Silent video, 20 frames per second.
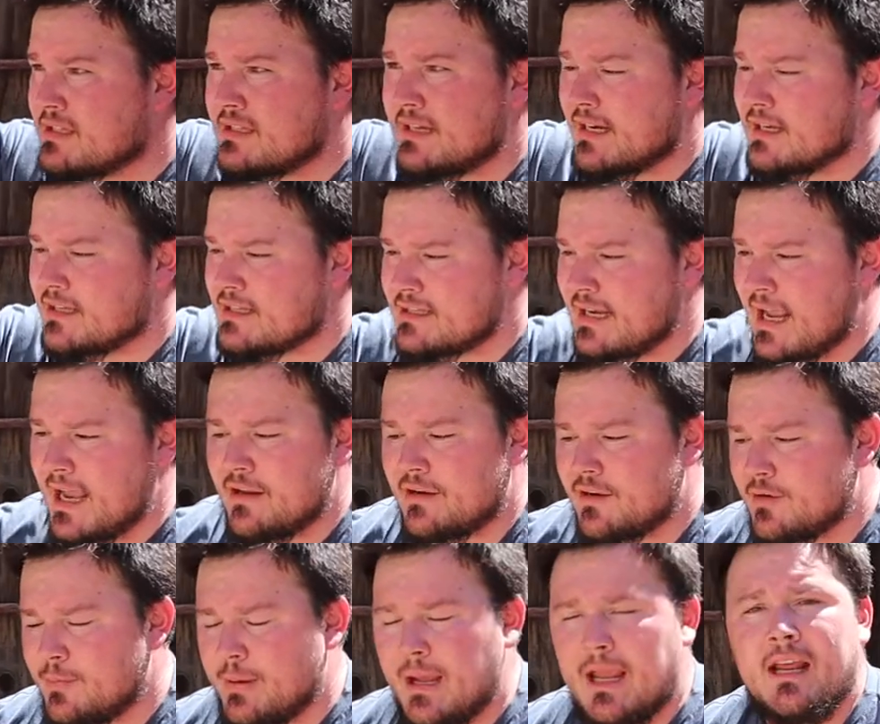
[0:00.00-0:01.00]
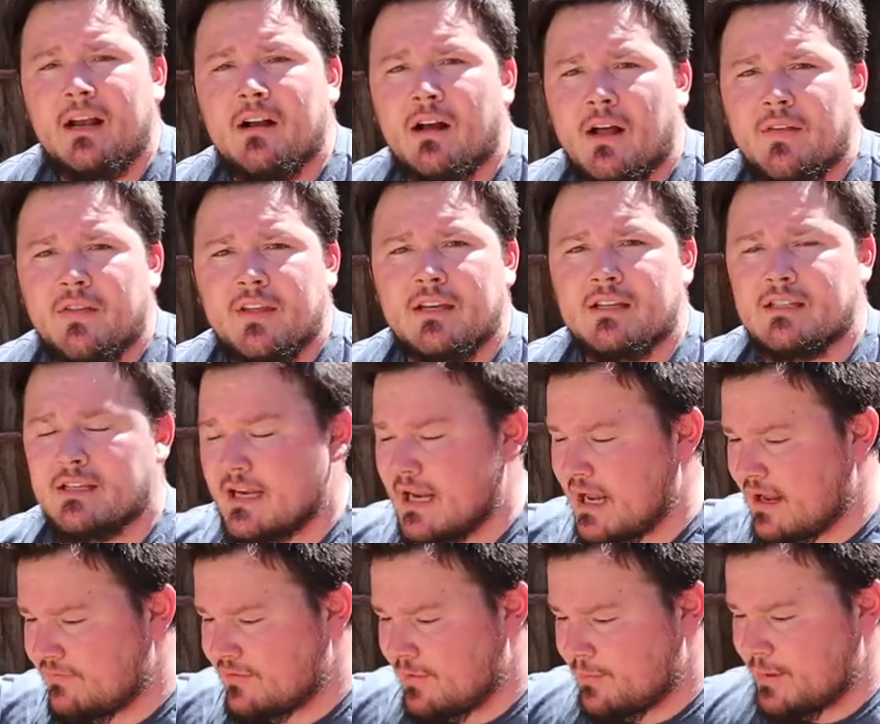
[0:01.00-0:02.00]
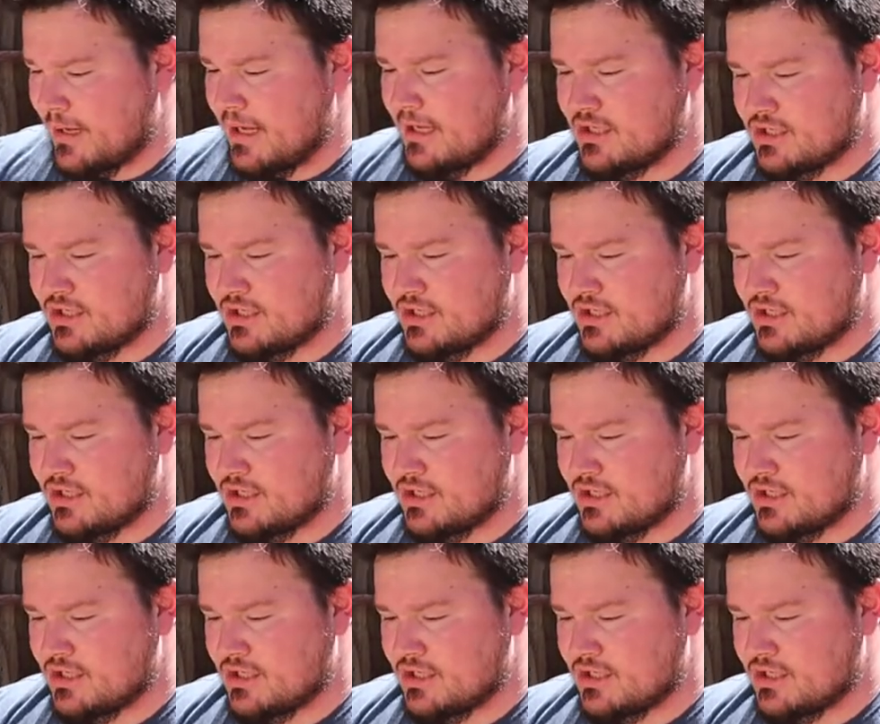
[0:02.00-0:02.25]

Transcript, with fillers: as the trunk grows or